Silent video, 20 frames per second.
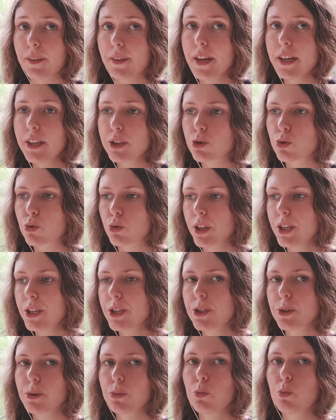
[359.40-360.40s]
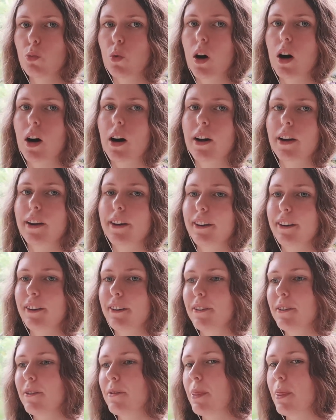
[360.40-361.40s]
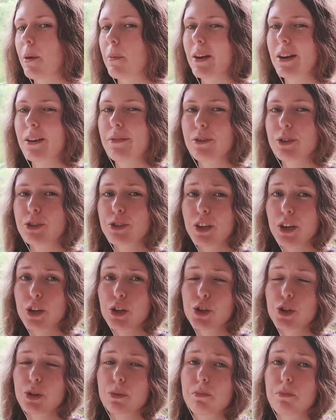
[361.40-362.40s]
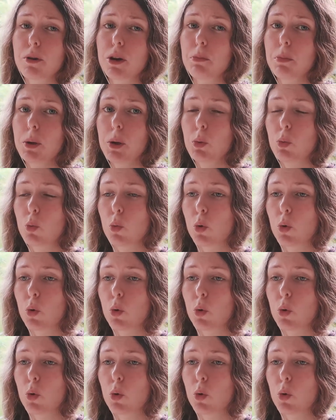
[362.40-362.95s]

The next reason why the manifestation may be